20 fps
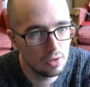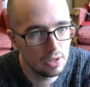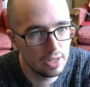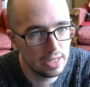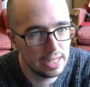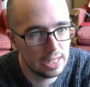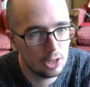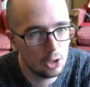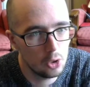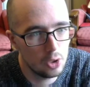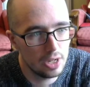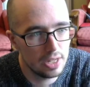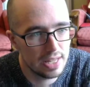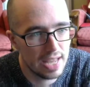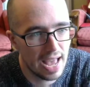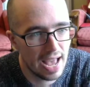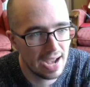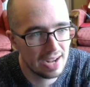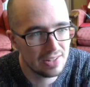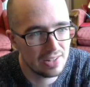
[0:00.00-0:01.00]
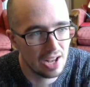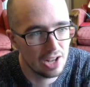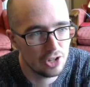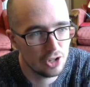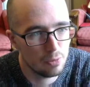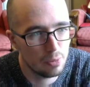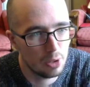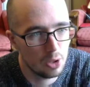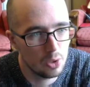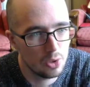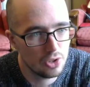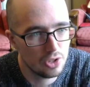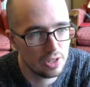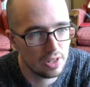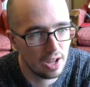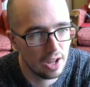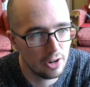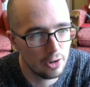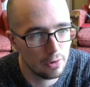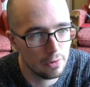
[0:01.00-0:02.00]
including tax, as opposed to the
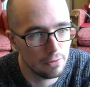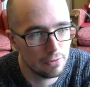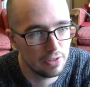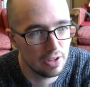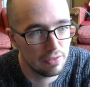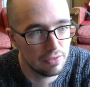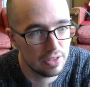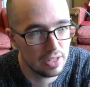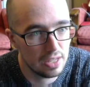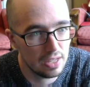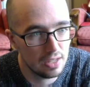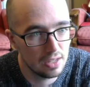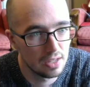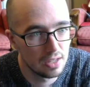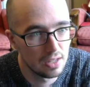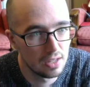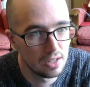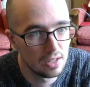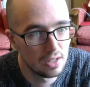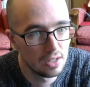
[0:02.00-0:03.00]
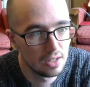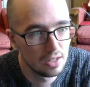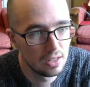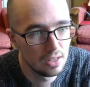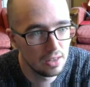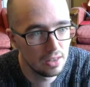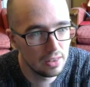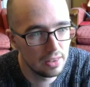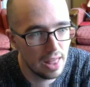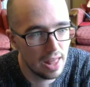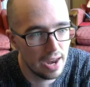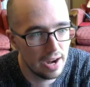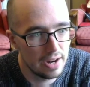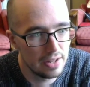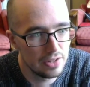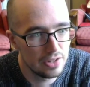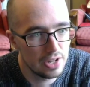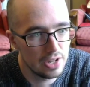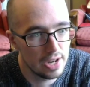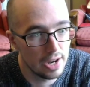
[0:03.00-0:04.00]
$150 that it
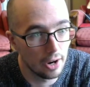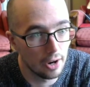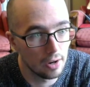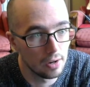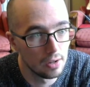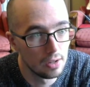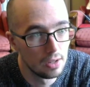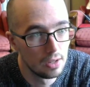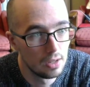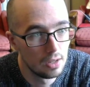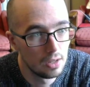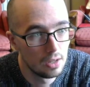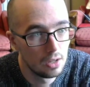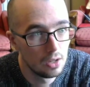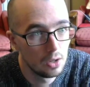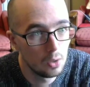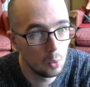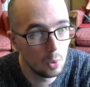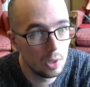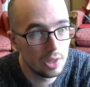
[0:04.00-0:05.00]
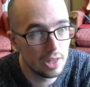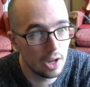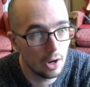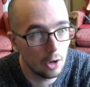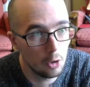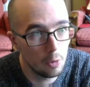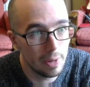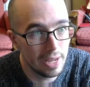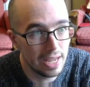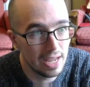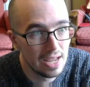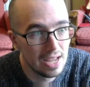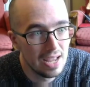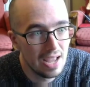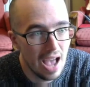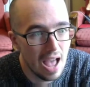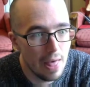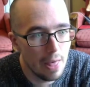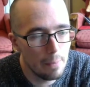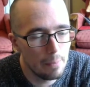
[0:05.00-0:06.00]
is here with the Obi.
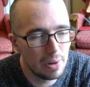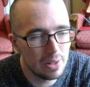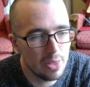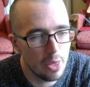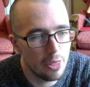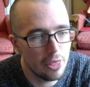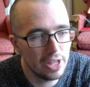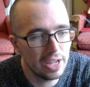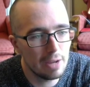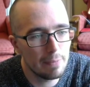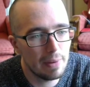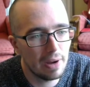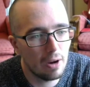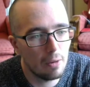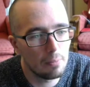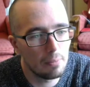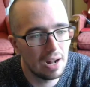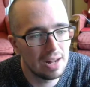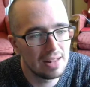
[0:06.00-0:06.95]
But the thing about